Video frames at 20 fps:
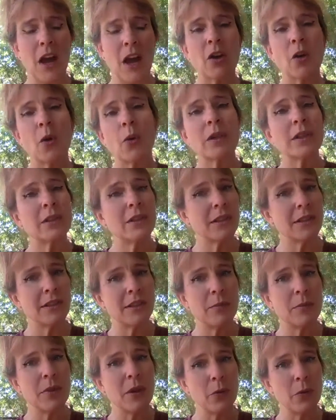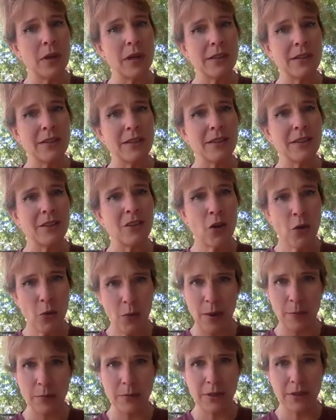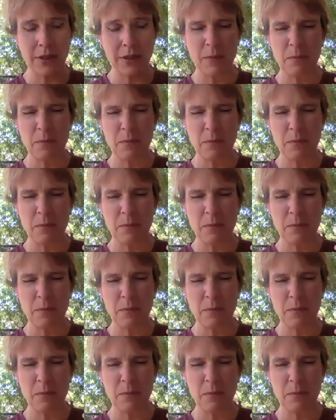a court system that was corrupt,